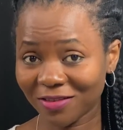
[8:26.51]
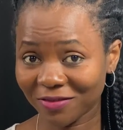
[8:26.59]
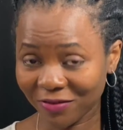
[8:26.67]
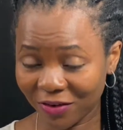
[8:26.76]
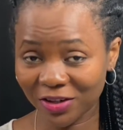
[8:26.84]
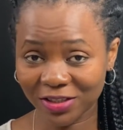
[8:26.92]

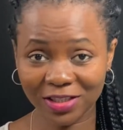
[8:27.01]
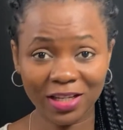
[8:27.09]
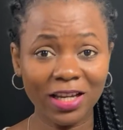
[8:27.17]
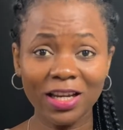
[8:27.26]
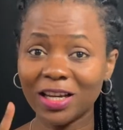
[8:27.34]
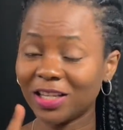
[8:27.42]
First,
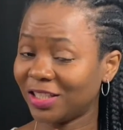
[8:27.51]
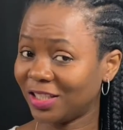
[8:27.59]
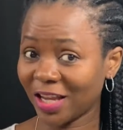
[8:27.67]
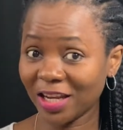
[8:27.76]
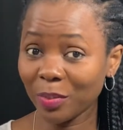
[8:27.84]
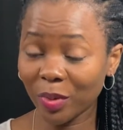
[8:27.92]

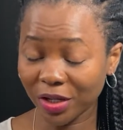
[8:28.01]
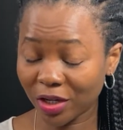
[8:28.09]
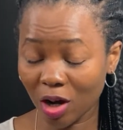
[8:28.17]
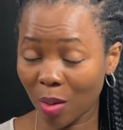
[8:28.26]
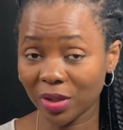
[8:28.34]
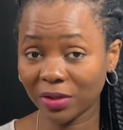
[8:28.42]
did any money
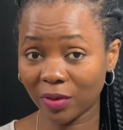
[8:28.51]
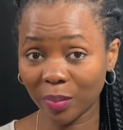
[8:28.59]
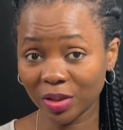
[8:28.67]
come in for